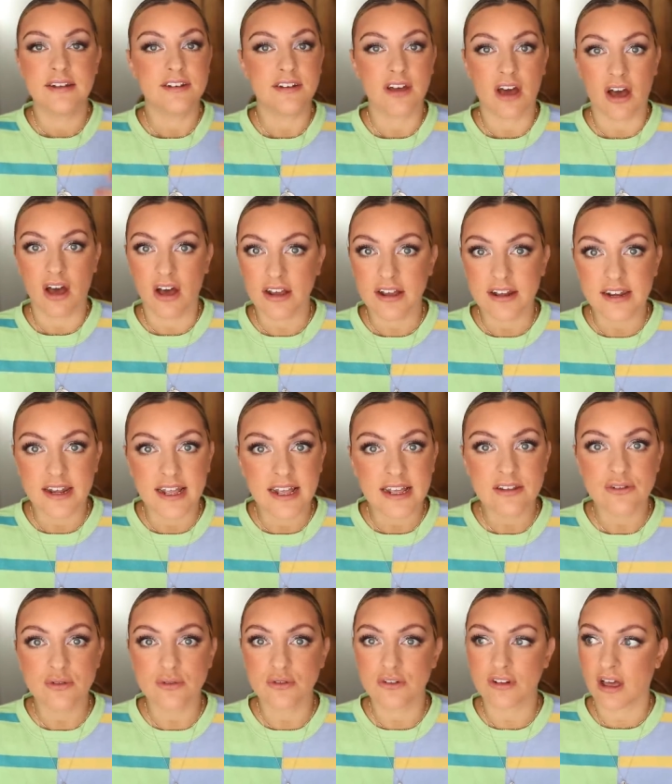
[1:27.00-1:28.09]

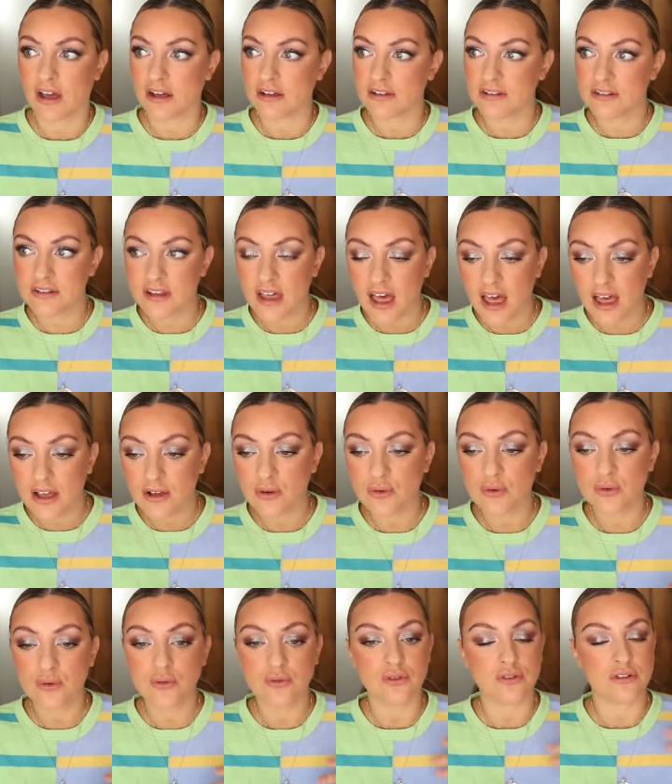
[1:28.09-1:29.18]
darkness or dark
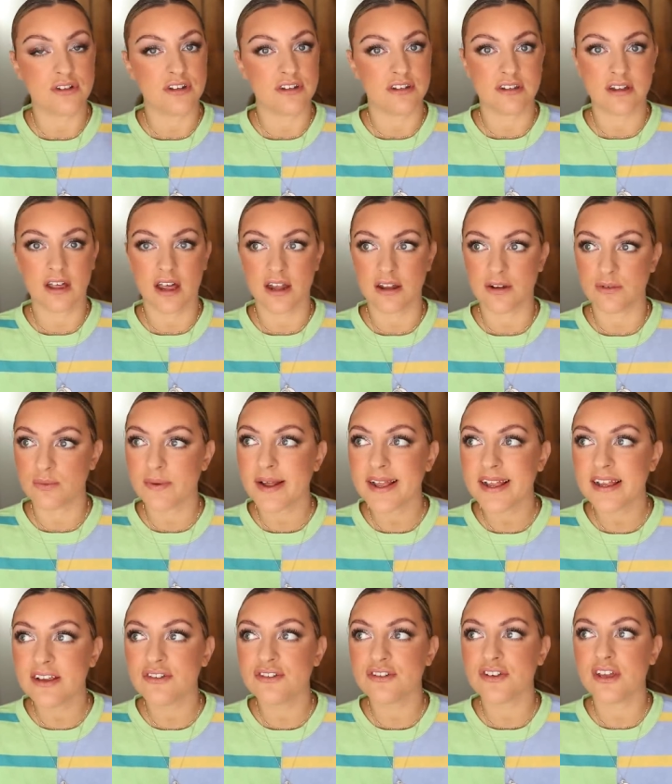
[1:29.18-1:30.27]
circles or
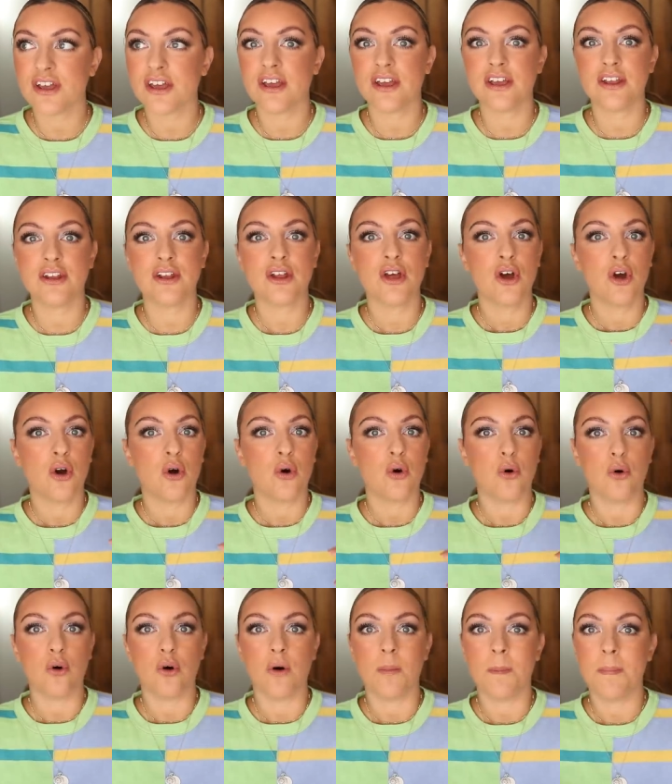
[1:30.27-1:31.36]
discoloration
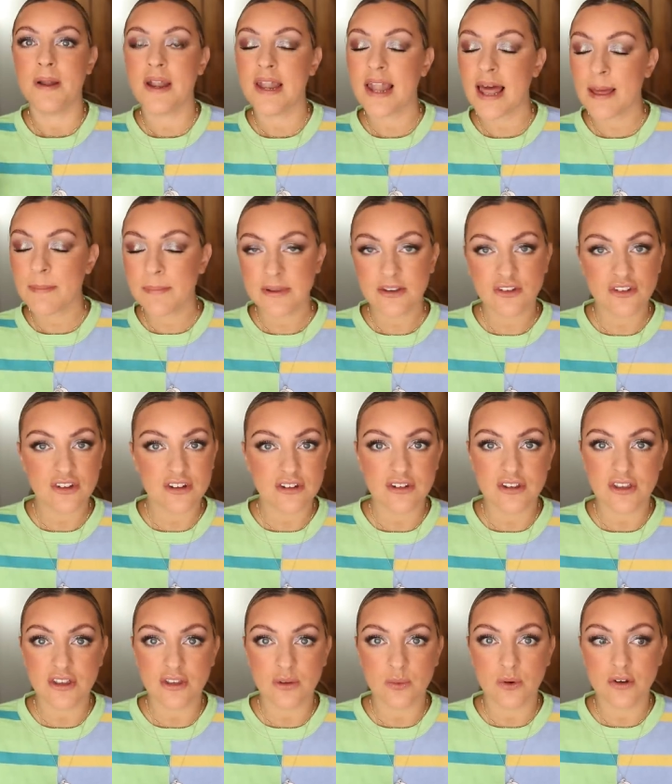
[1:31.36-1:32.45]
or blemishes
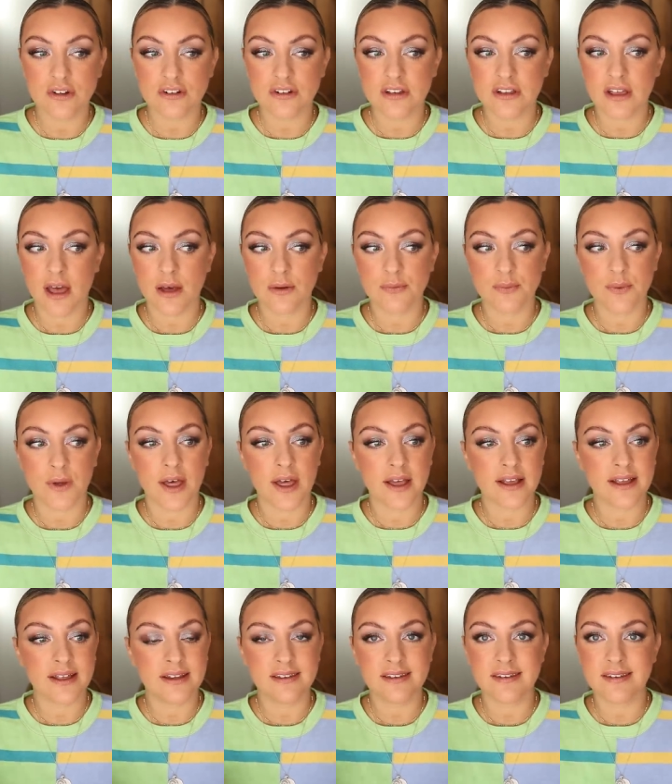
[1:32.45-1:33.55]
that you want to cover,
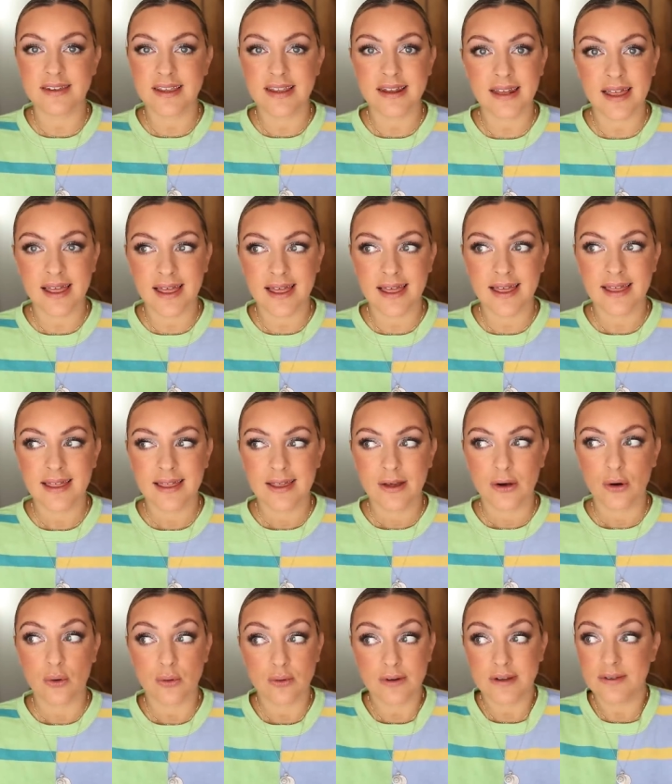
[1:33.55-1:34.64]
concealer
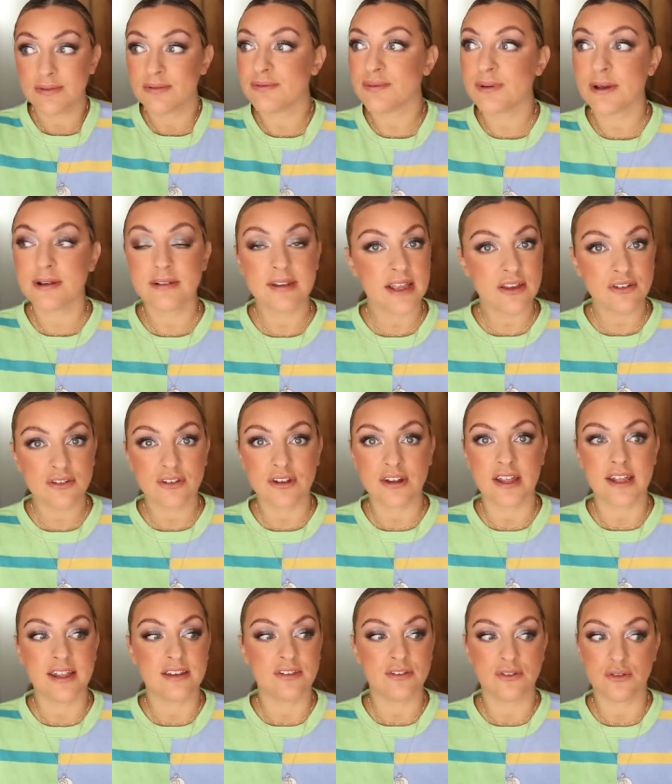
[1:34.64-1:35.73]
or even foundation
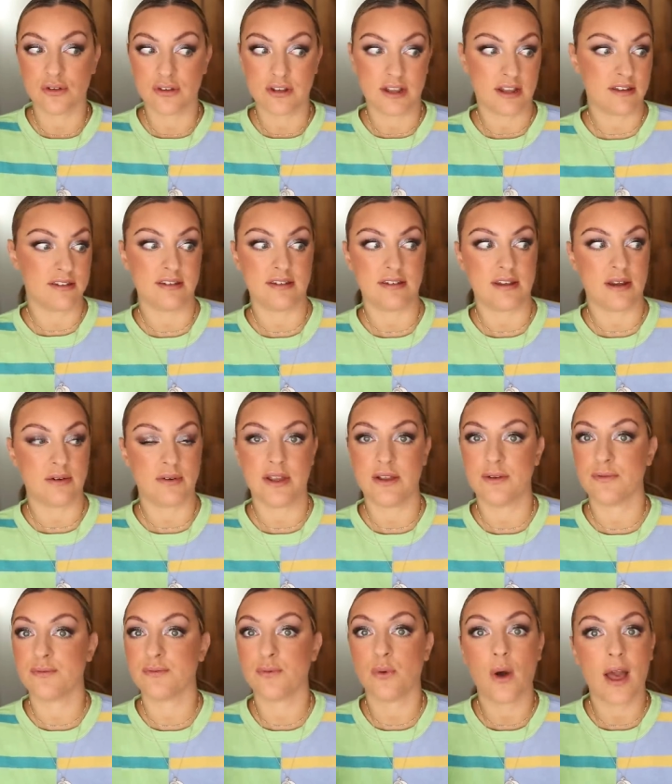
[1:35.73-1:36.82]
is not necessary
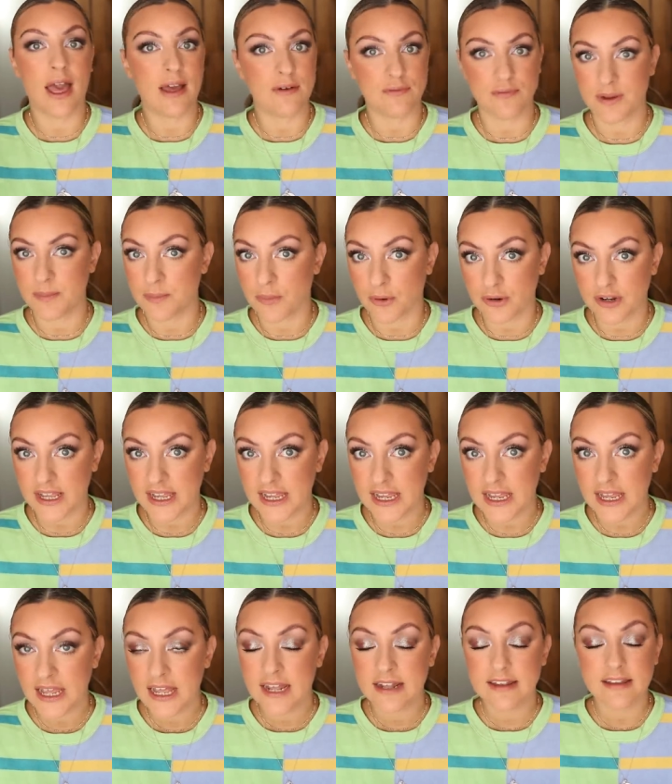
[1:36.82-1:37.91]
for
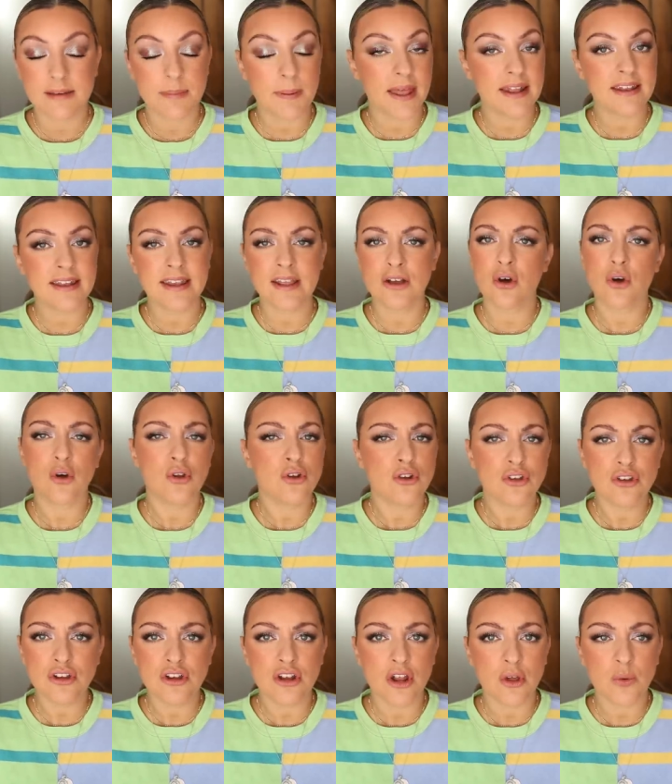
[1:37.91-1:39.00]
everybody depending
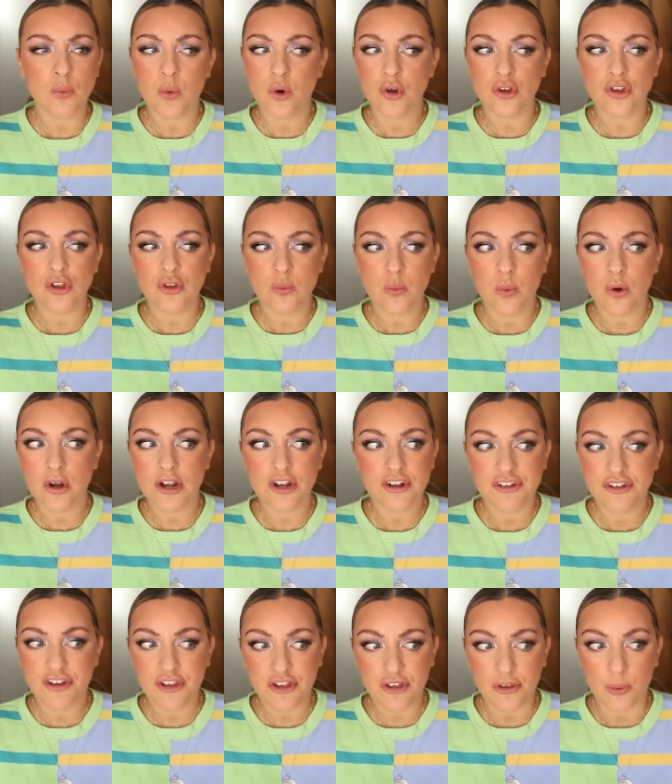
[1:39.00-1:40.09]
on, you know, what you want to
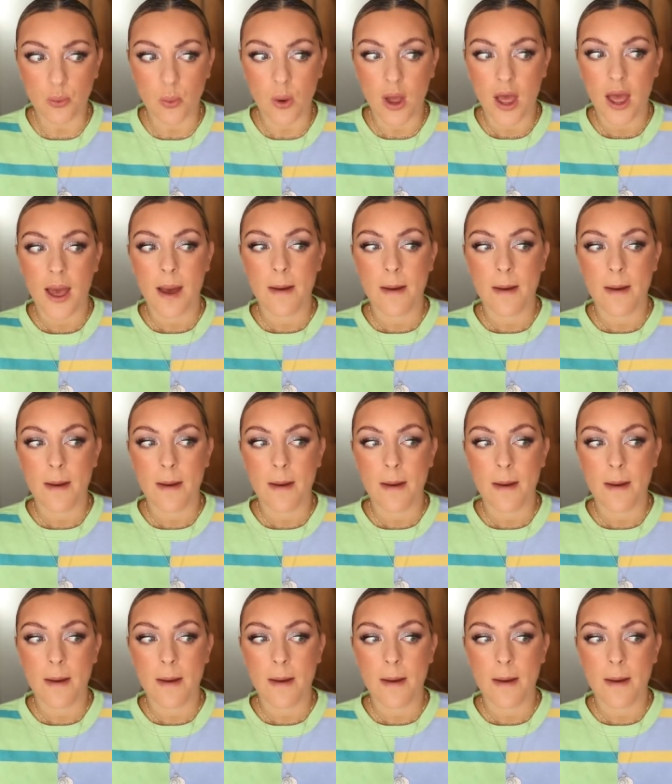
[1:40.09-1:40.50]
do.